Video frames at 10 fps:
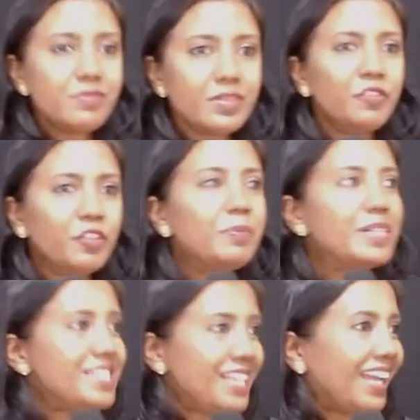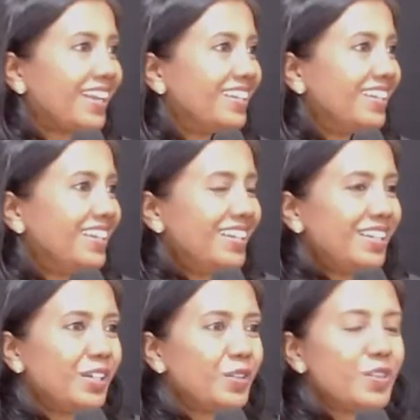we've been saying,
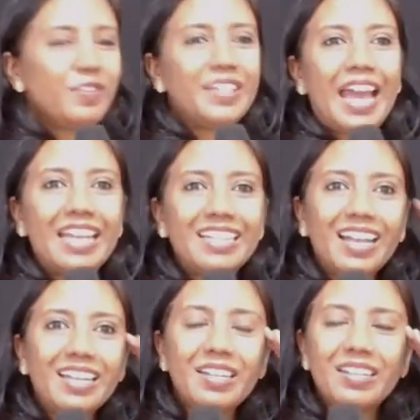you know, we carry that